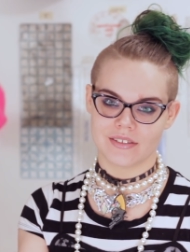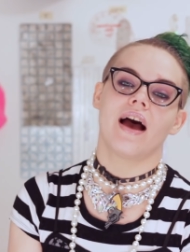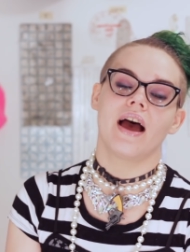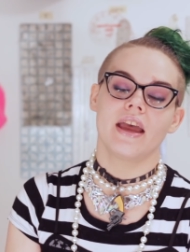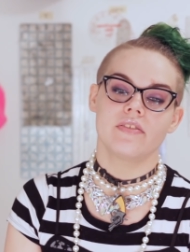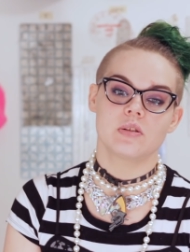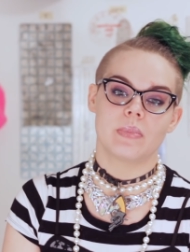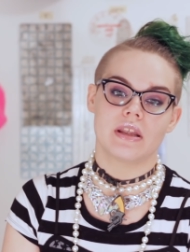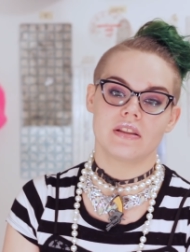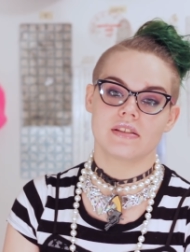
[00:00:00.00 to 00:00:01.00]
I have
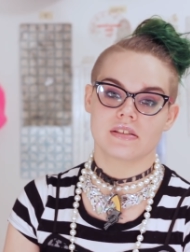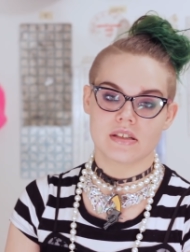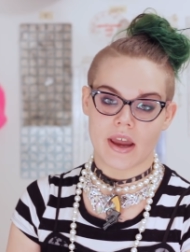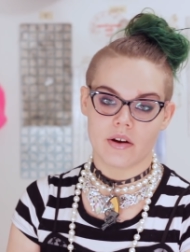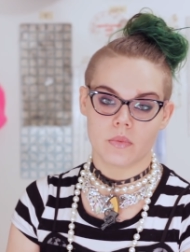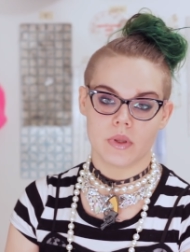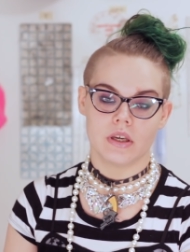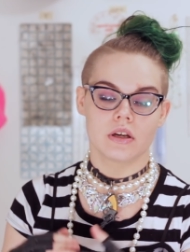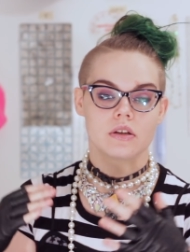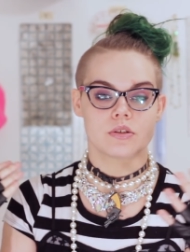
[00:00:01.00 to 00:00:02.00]
spent this entire
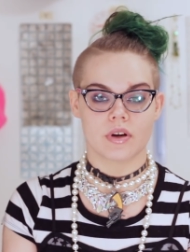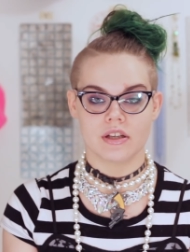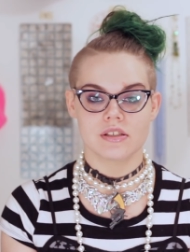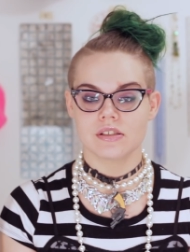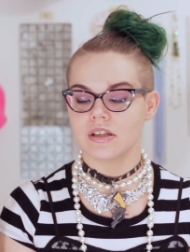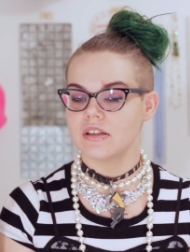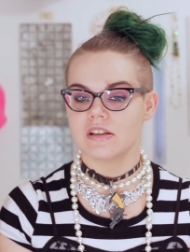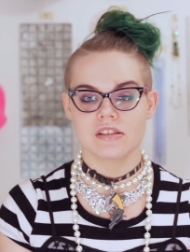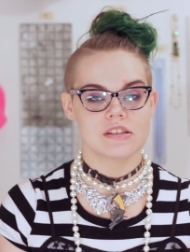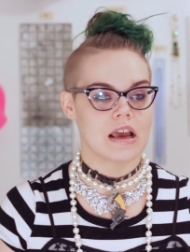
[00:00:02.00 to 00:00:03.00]
week drenched in
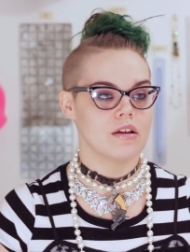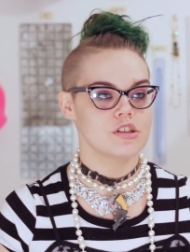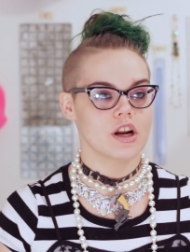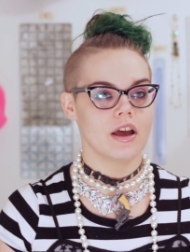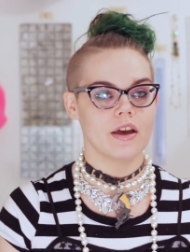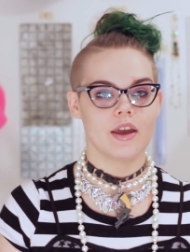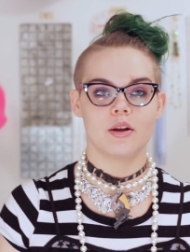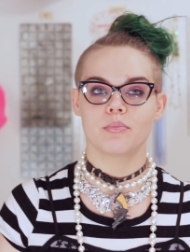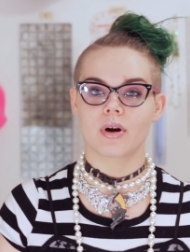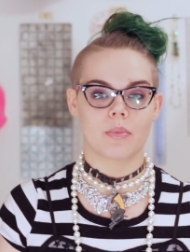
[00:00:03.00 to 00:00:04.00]
nostalgia
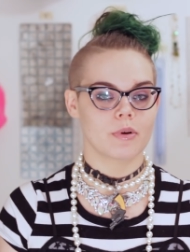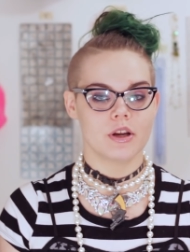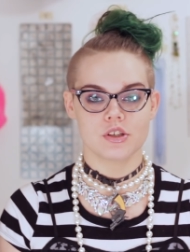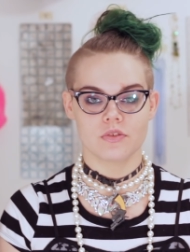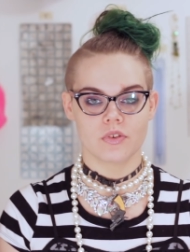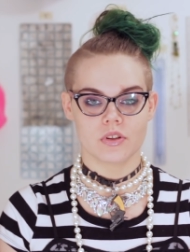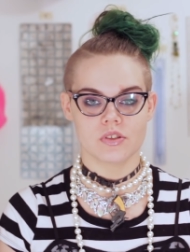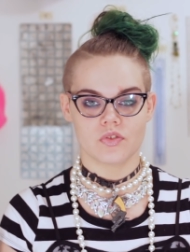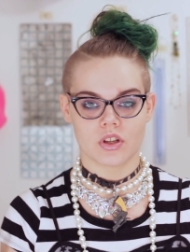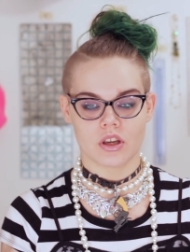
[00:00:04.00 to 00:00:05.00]
in preparation for
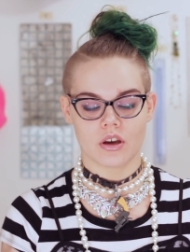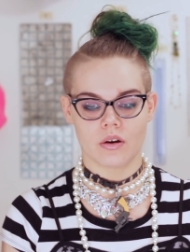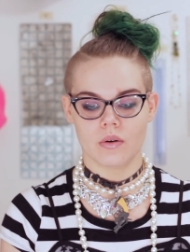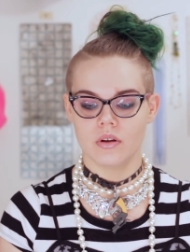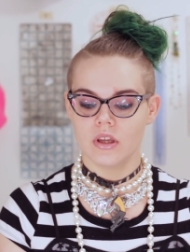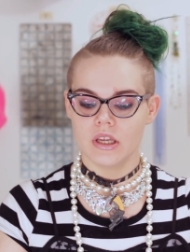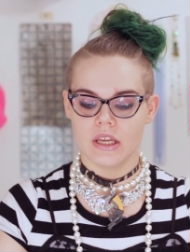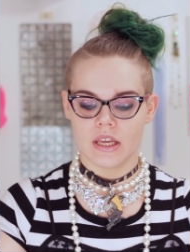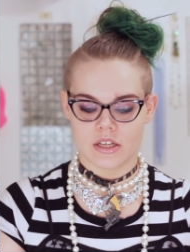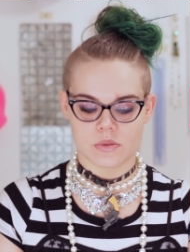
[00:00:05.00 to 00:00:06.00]
this video.
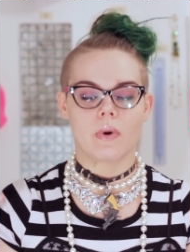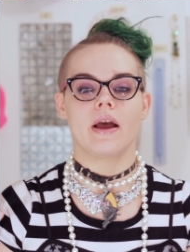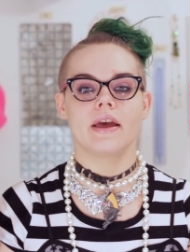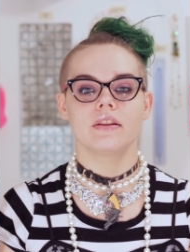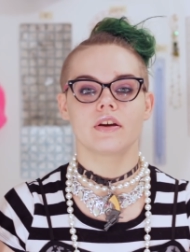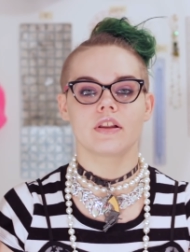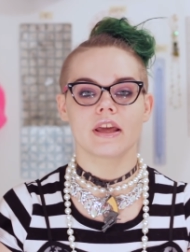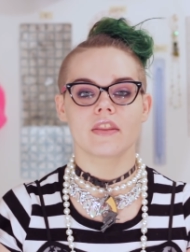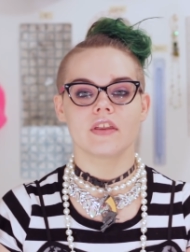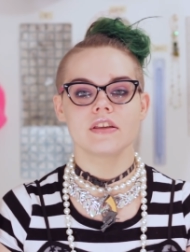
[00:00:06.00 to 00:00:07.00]
It is why I look
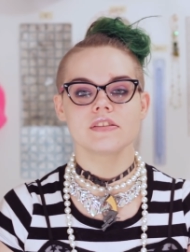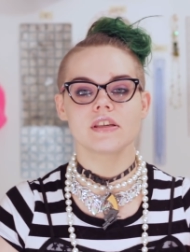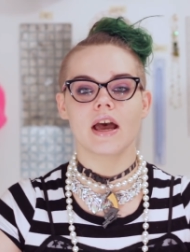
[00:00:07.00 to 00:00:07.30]
like this.